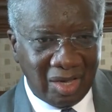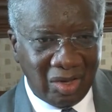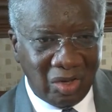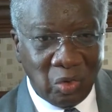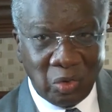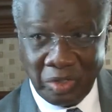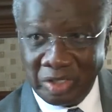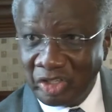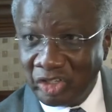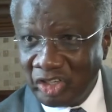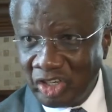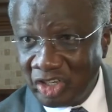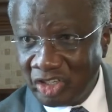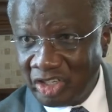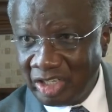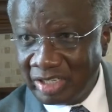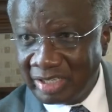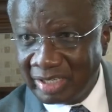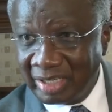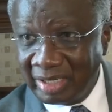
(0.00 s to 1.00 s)
go to church
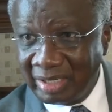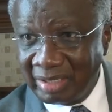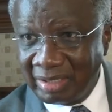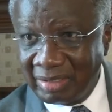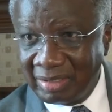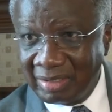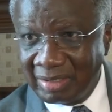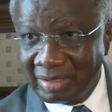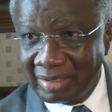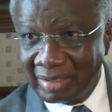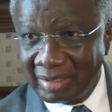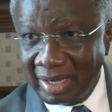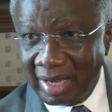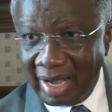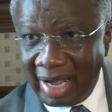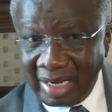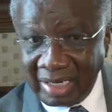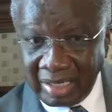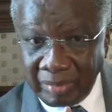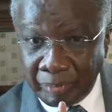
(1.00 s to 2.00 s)
on Sundays,
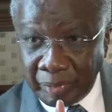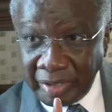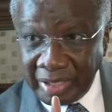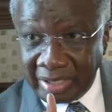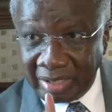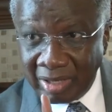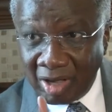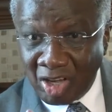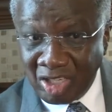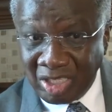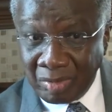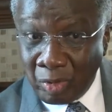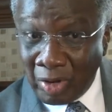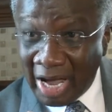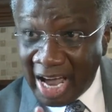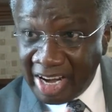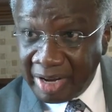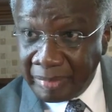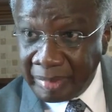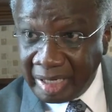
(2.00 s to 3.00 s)
and the priest talks about
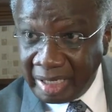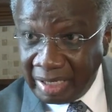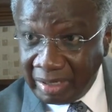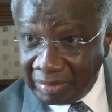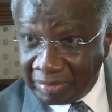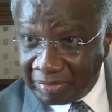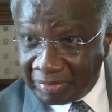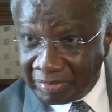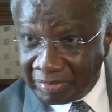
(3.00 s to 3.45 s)
Adam and Eve,